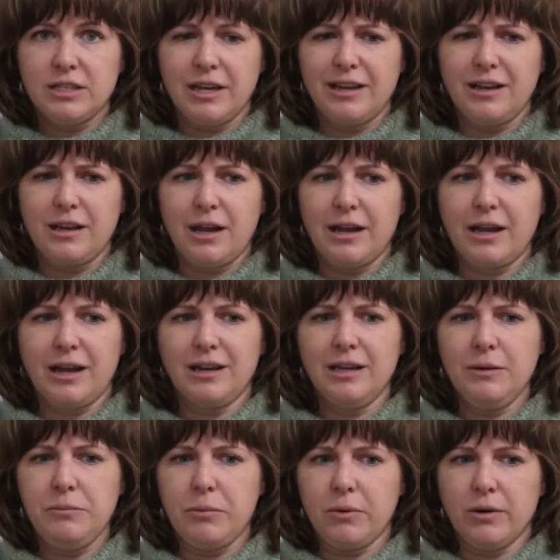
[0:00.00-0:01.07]
Like, I kind of
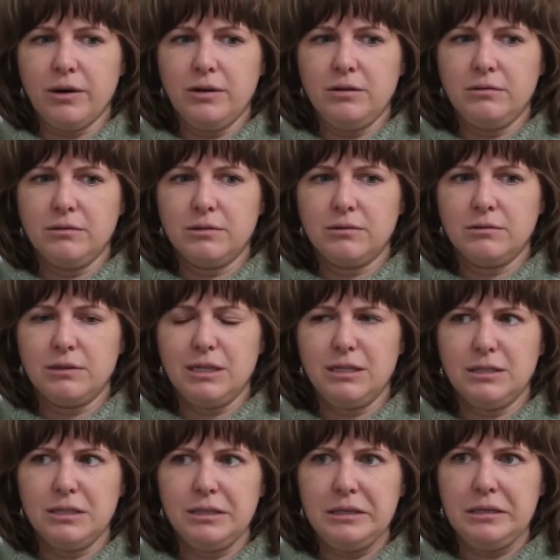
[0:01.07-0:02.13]
get bored
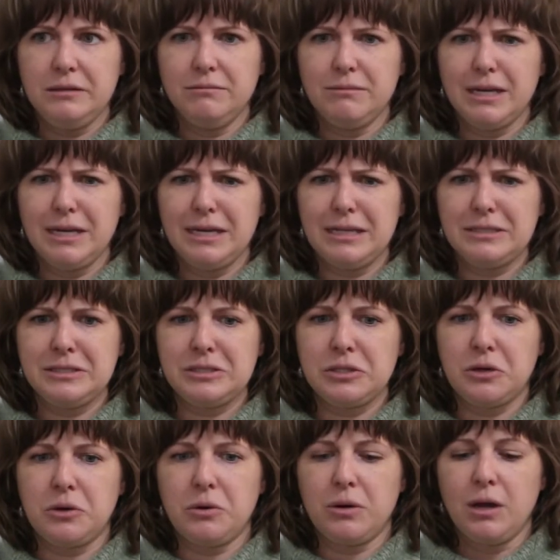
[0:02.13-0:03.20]
easily, I guess,
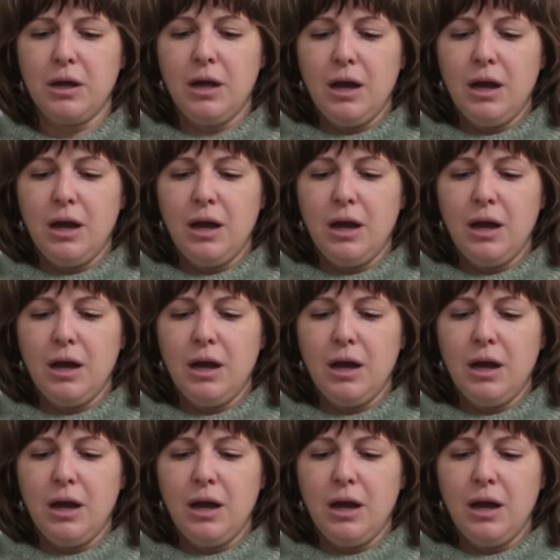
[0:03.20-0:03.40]
so